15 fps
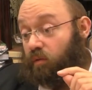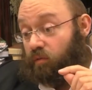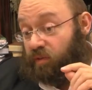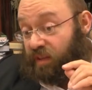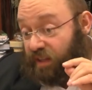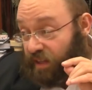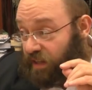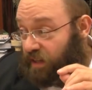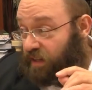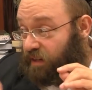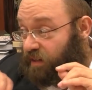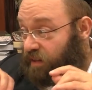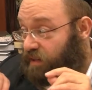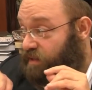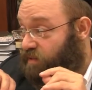the ikir
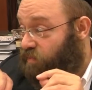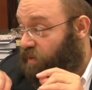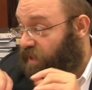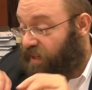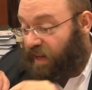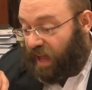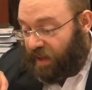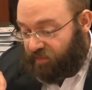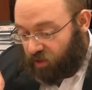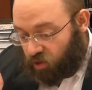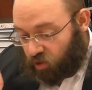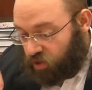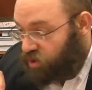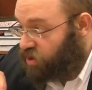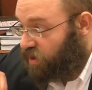is we need to have a
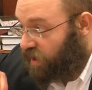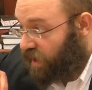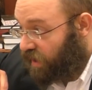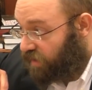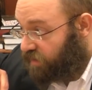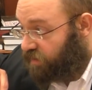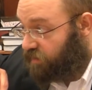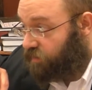koshel yain.